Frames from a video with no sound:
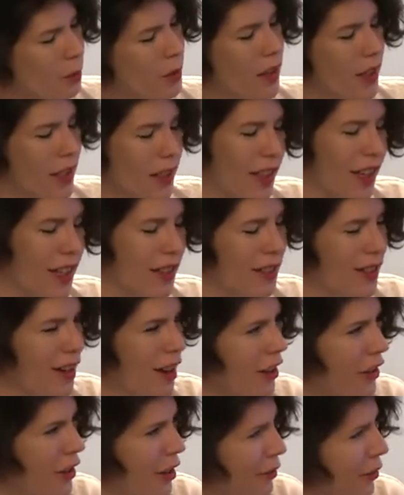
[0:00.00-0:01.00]
we get a
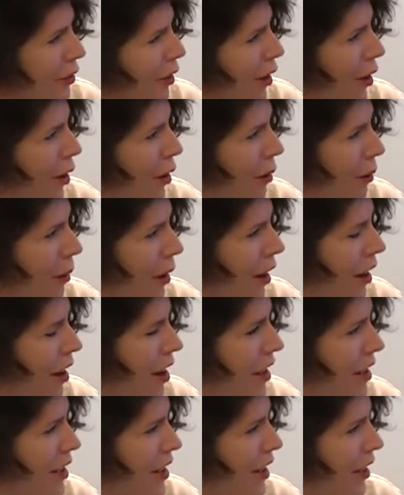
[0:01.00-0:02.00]
lot of
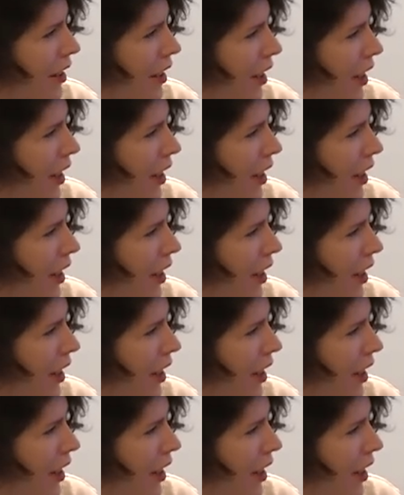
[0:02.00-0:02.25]
awards.